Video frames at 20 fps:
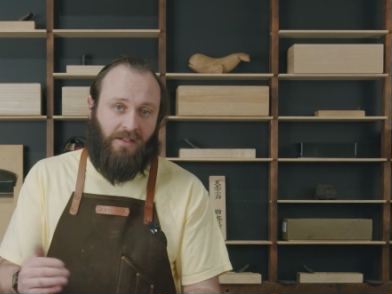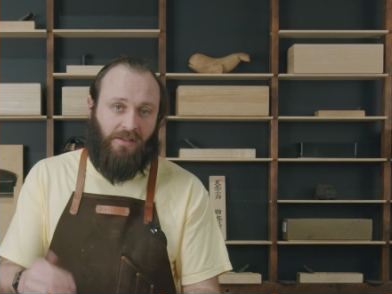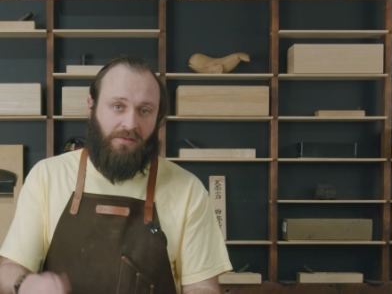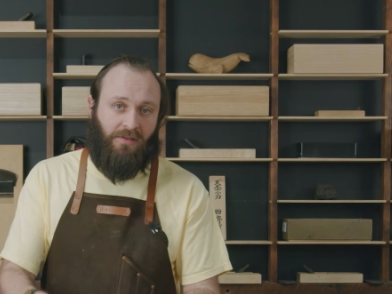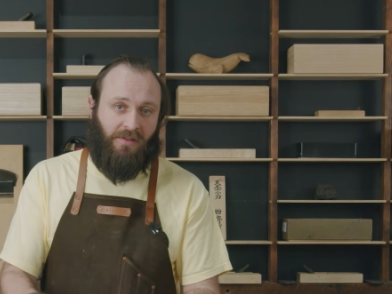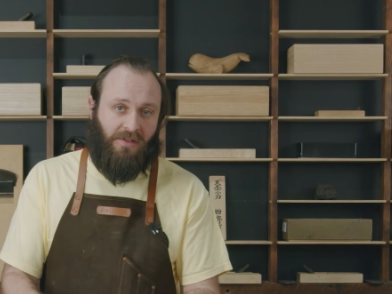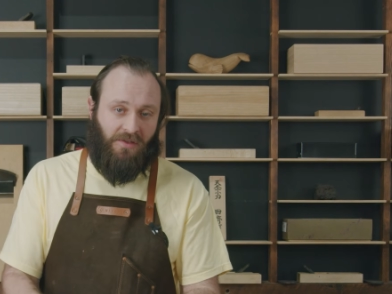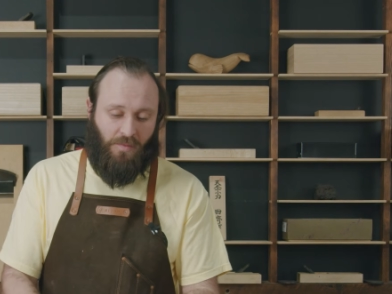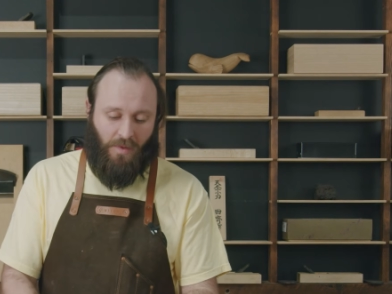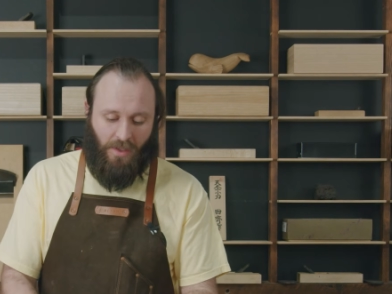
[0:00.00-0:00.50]
in
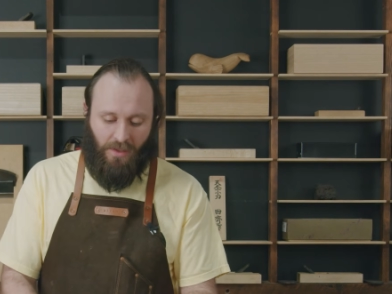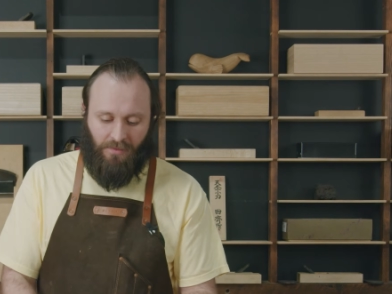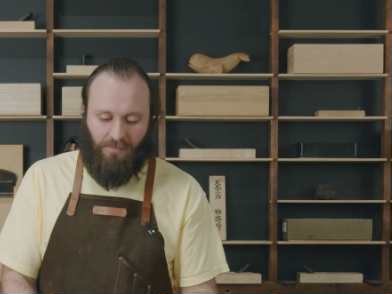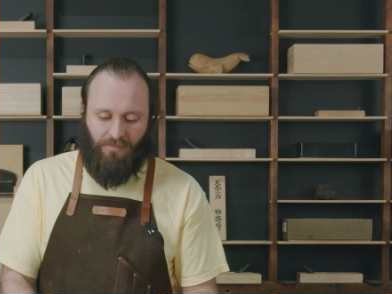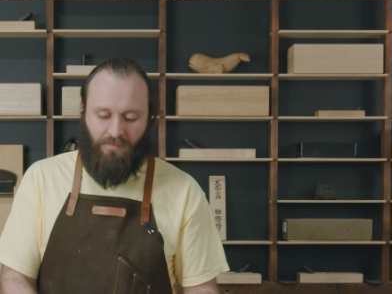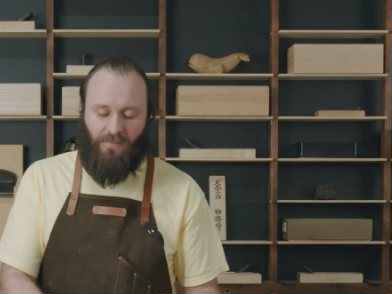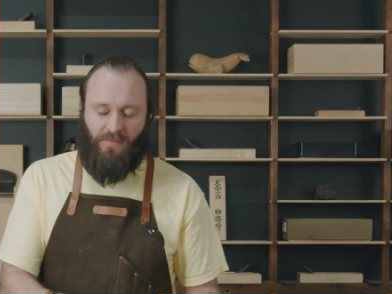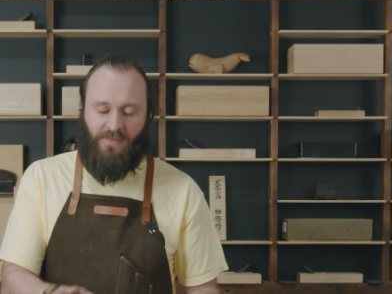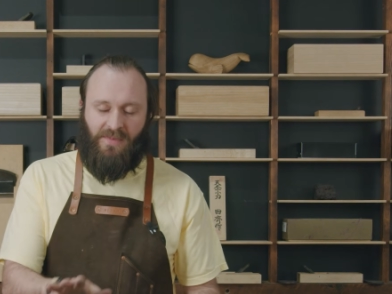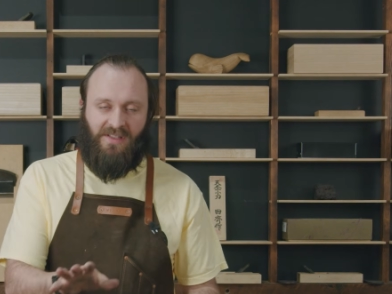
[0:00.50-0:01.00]
grit as
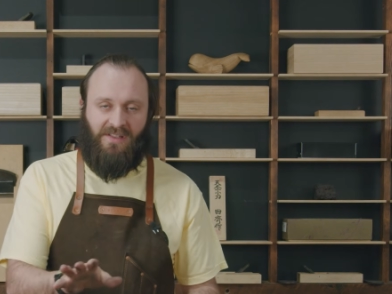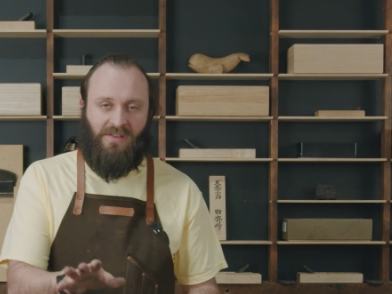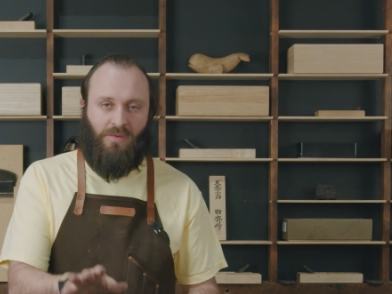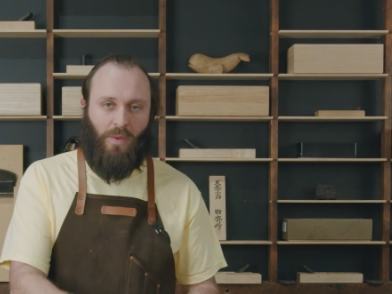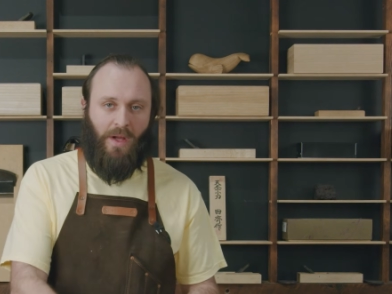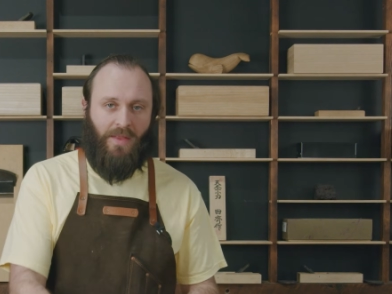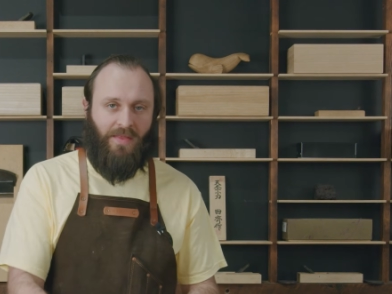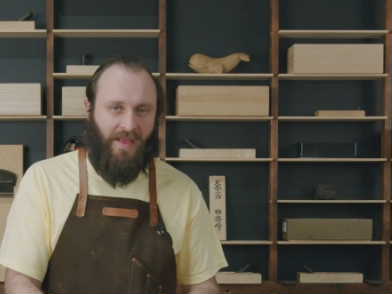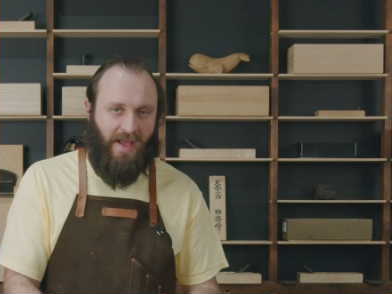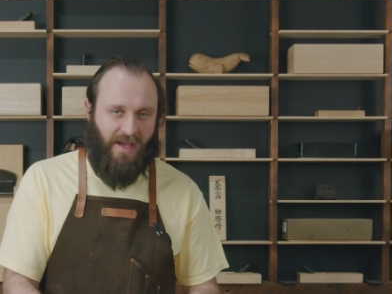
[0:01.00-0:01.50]
well. This is a
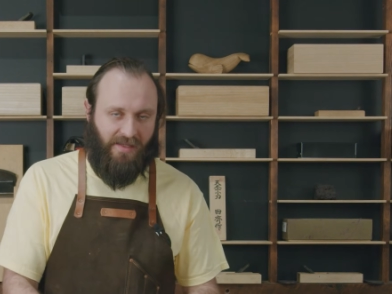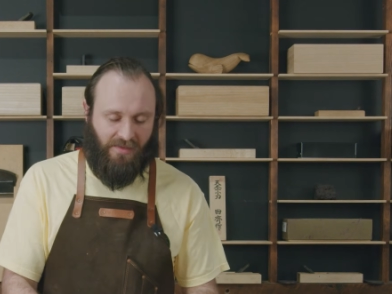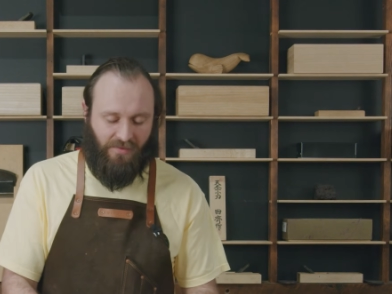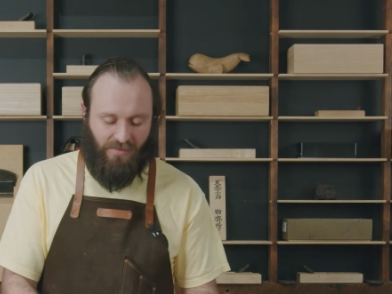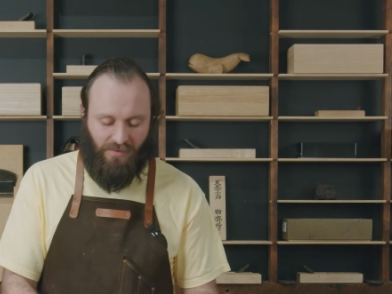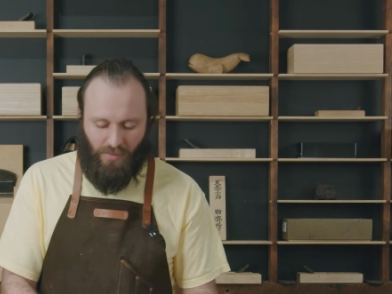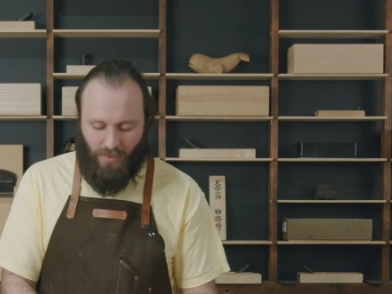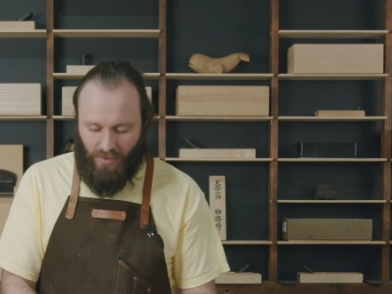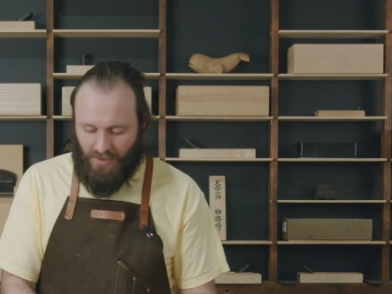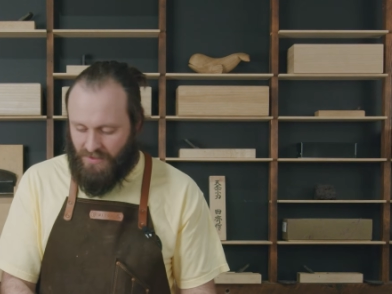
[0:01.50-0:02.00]
1000
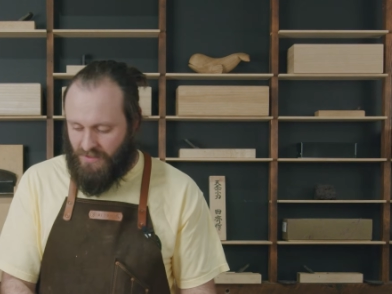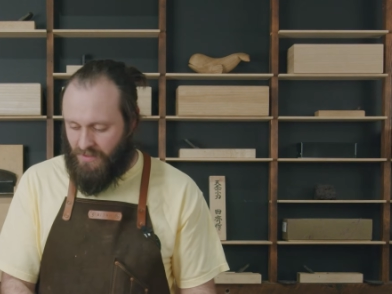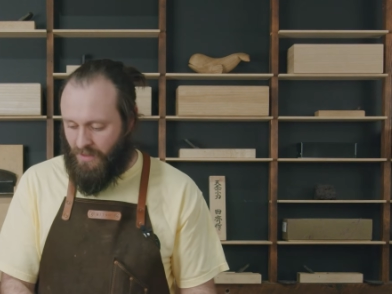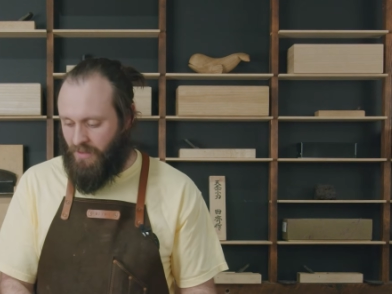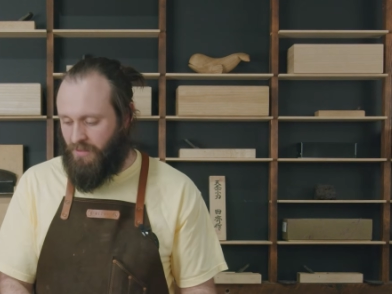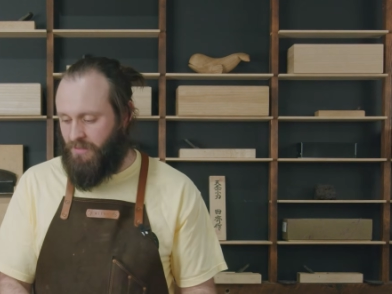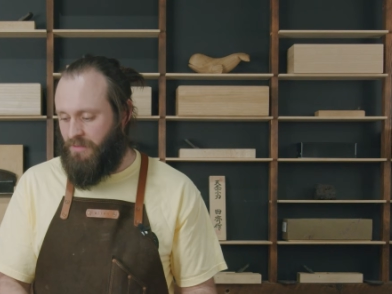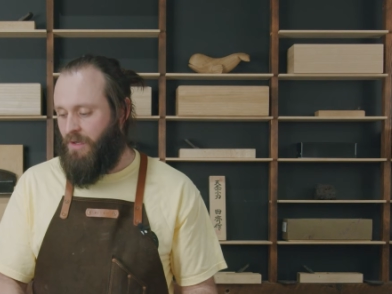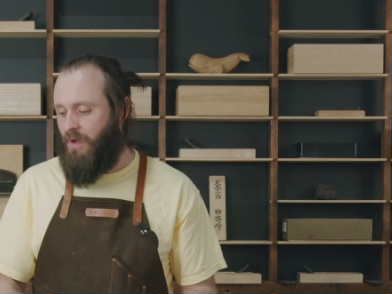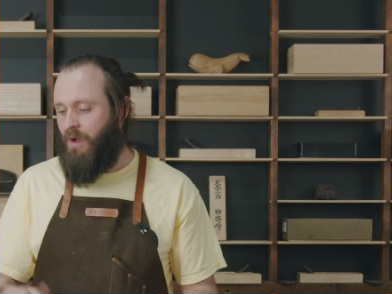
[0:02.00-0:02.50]
grit
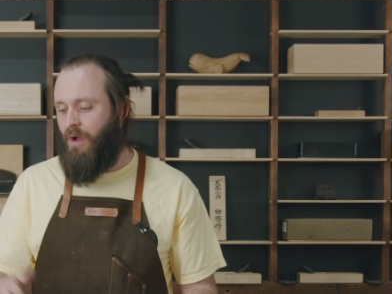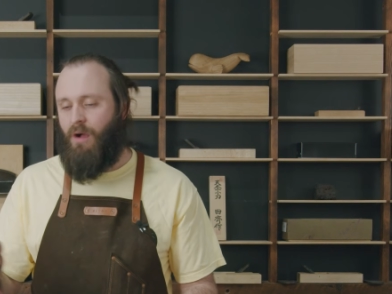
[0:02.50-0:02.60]
Waterstone.